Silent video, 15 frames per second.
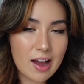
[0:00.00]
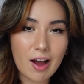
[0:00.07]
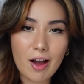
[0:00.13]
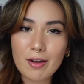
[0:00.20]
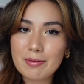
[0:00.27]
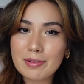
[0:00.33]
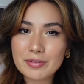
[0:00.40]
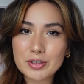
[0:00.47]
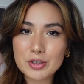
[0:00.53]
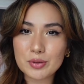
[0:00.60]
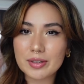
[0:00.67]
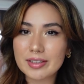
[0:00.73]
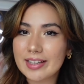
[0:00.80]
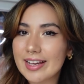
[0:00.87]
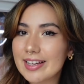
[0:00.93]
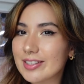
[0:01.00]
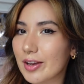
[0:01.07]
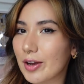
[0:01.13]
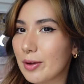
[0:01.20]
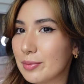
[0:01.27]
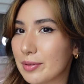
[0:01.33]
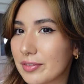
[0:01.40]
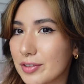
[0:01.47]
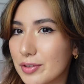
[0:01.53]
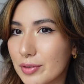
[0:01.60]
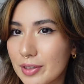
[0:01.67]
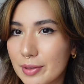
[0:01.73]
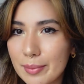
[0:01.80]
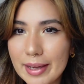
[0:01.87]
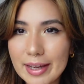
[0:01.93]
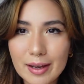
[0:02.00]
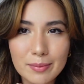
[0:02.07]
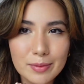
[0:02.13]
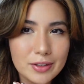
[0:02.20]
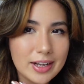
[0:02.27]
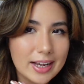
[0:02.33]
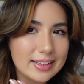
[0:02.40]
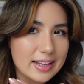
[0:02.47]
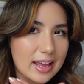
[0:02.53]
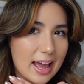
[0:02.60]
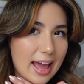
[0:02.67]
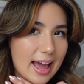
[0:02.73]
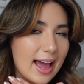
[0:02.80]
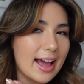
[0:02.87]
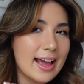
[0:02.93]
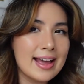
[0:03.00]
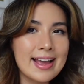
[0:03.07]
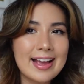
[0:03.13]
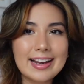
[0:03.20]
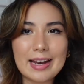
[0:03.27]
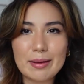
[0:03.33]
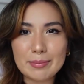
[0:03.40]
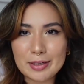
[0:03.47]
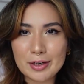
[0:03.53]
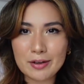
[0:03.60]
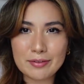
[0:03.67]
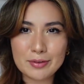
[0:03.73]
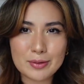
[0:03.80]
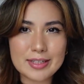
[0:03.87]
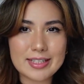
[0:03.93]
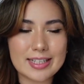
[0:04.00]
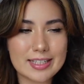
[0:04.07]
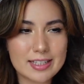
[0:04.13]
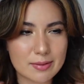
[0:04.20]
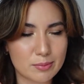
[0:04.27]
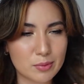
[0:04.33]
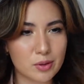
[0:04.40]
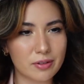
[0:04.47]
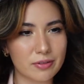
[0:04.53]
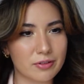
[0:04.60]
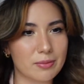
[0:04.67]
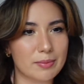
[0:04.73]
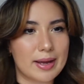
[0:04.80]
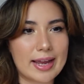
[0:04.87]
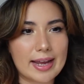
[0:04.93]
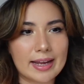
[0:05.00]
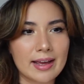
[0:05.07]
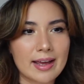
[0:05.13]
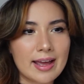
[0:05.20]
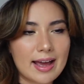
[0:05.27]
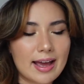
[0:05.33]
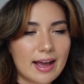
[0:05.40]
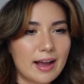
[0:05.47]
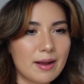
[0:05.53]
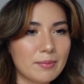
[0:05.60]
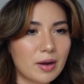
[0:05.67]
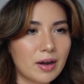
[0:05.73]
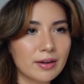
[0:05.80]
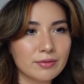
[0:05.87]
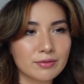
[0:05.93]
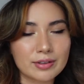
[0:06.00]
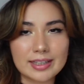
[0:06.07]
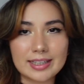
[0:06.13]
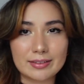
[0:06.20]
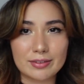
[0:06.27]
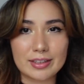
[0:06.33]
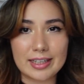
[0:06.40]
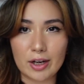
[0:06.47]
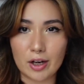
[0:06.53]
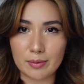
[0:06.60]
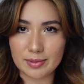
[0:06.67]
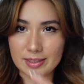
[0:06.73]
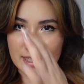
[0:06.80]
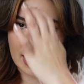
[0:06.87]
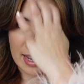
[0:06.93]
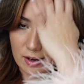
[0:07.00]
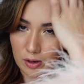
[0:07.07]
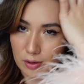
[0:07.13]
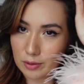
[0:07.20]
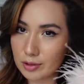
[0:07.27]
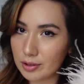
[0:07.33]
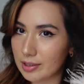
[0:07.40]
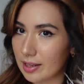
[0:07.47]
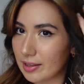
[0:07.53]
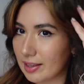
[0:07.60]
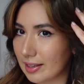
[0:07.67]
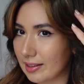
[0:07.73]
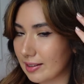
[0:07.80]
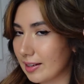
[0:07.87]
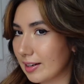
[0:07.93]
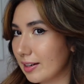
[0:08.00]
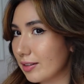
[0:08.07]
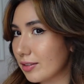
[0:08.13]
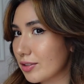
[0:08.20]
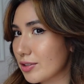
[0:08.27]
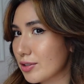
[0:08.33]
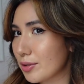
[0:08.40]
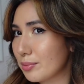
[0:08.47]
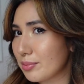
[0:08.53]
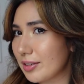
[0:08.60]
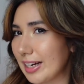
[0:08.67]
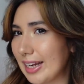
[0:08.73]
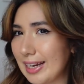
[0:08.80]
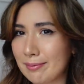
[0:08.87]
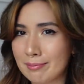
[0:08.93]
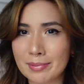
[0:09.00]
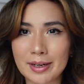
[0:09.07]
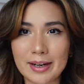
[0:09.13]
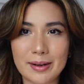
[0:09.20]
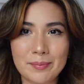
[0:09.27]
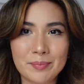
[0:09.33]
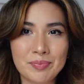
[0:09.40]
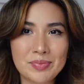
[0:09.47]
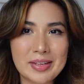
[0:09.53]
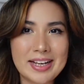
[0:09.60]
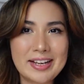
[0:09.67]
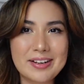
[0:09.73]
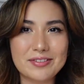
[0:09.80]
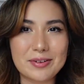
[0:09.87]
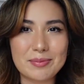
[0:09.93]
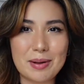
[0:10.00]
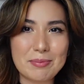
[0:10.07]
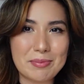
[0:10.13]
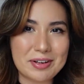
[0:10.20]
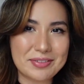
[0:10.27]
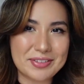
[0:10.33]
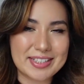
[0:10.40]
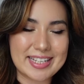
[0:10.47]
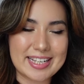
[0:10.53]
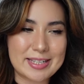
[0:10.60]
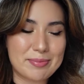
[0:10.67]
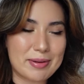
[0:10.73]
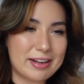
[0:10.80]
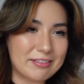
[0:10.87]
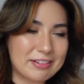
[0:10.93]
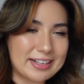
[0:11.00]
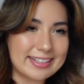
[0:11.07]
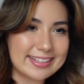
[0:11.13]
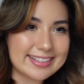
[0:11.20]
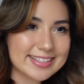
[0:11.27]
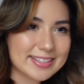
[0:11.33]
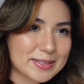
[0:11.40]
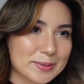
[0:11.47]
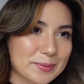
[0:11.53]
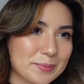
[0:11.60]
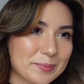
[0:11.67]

I hope you've enjoyed this. I hope you've enjoyed the makeup look and the hair. Let me know if you want to see some more from me. I really, really hope this hair holds, because I think that it looks so pretty, but from my previous experience,